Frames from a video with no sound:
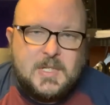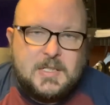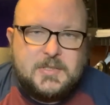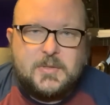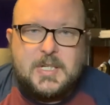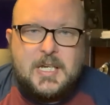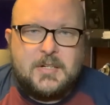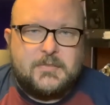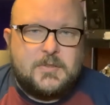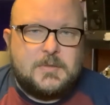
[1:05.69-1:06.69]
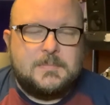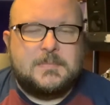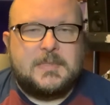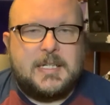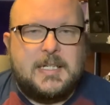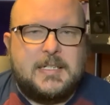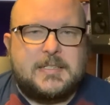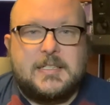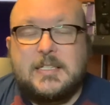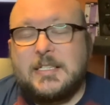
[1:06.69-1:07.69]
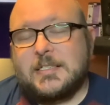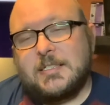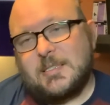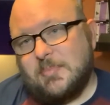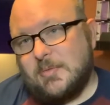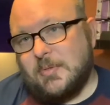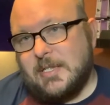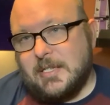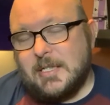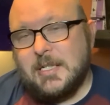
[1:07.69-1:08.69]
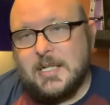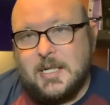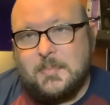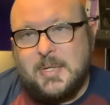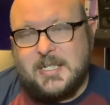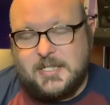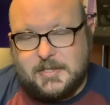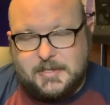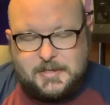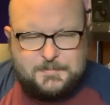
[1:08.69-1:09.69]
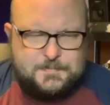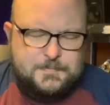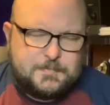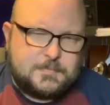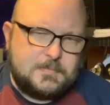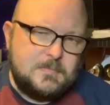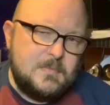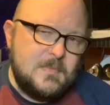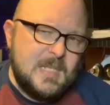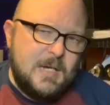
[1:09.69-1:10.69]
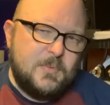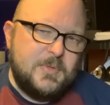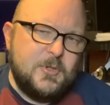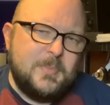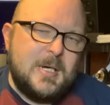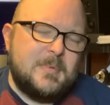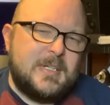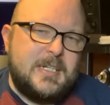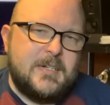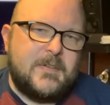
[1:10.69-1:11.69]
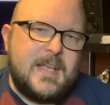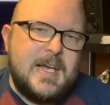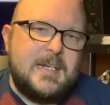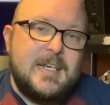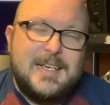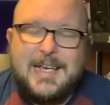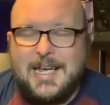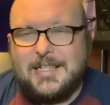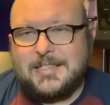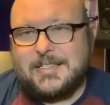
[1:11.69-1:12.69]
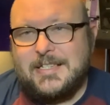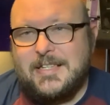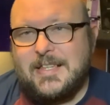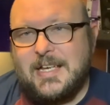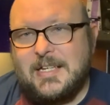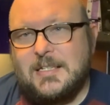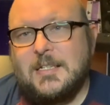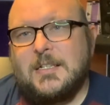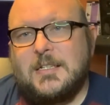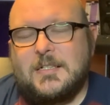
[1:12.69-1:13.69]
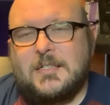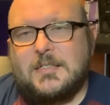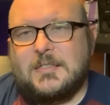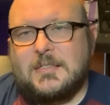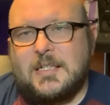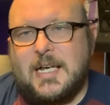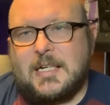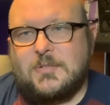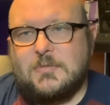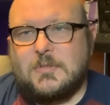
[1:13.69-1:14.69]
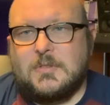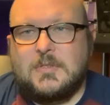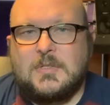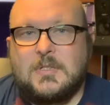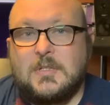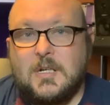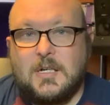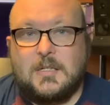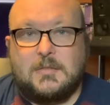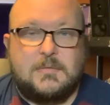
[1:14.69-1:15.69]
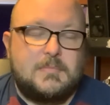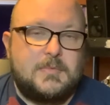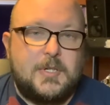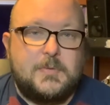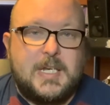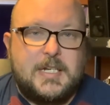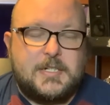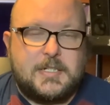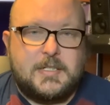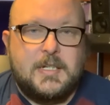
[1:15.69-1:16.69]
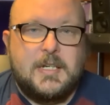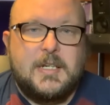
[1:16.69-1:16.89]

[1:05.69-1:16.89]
So an interval, again, is the distance between pitches. And you'll be able to hear that and see that on actual notation.